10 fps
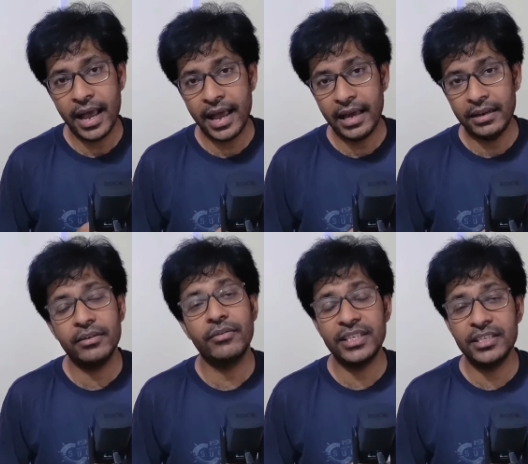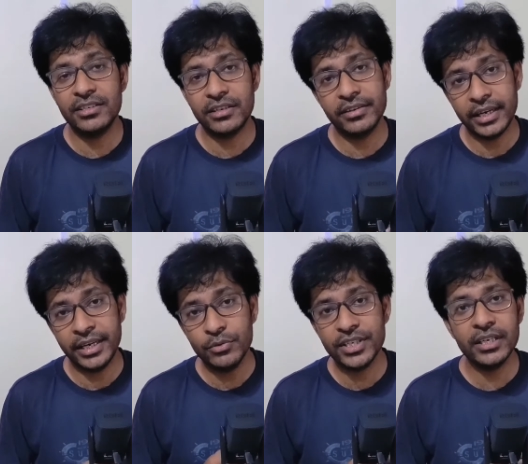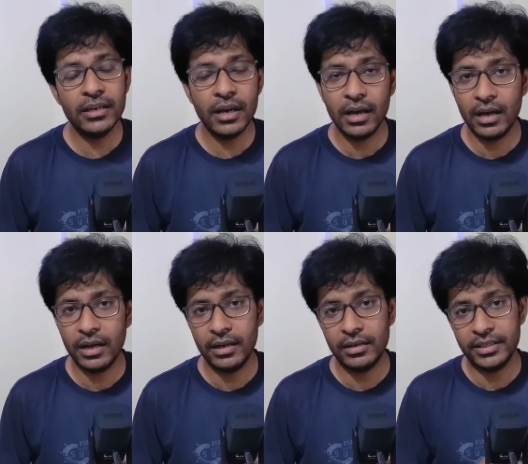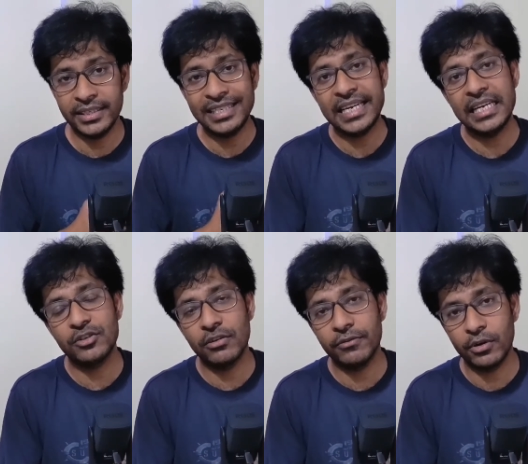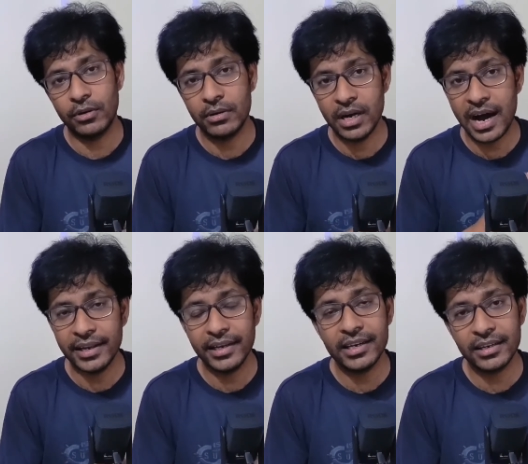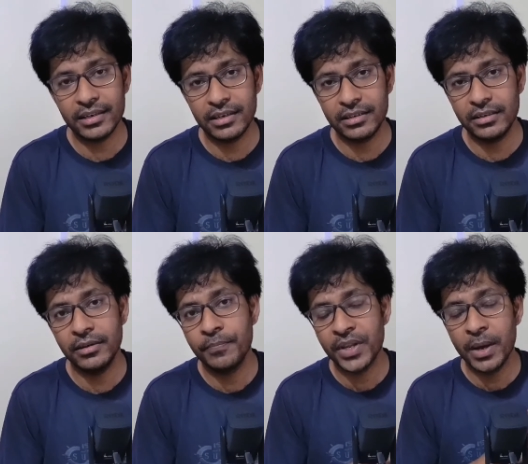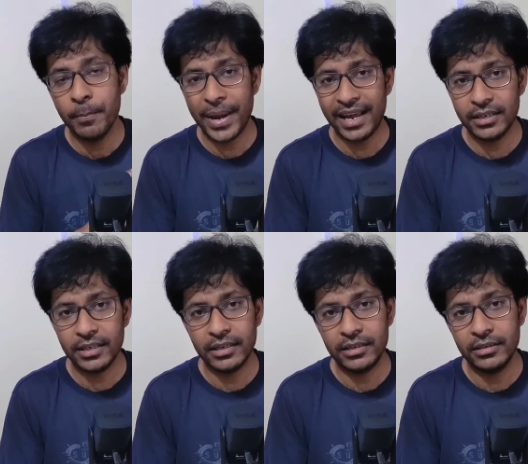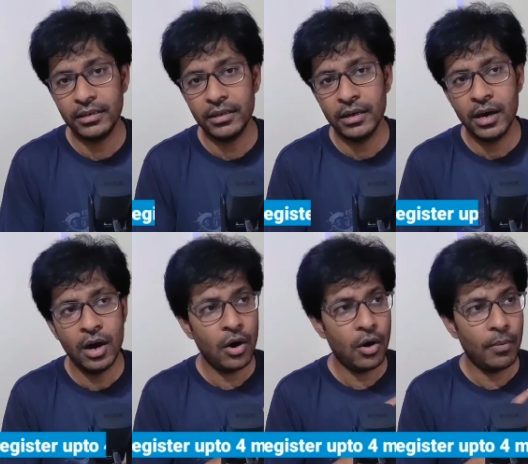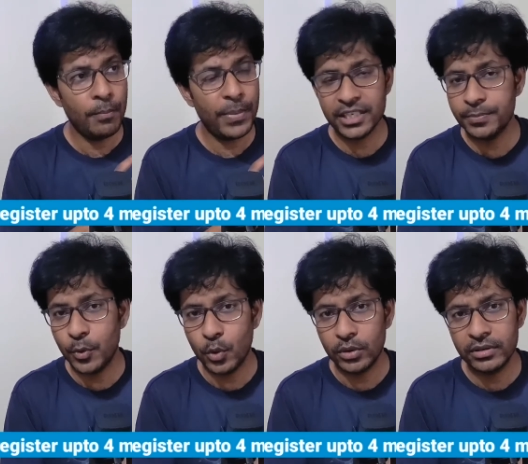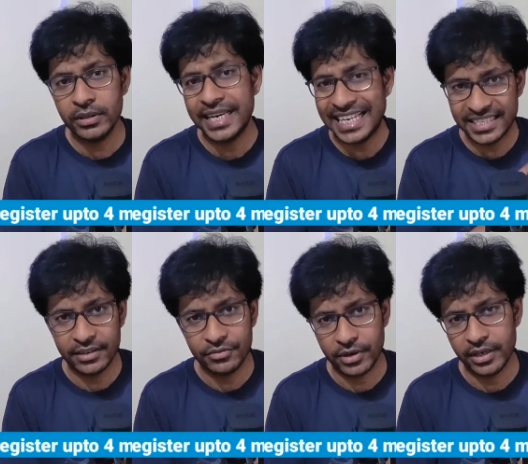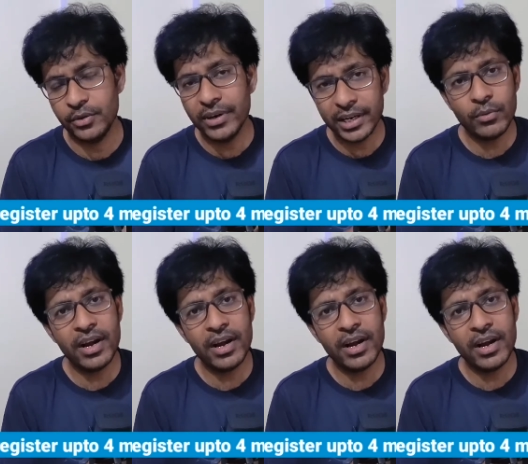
and register using the details of your Aadhaar card, PAN card, passport, etc. You will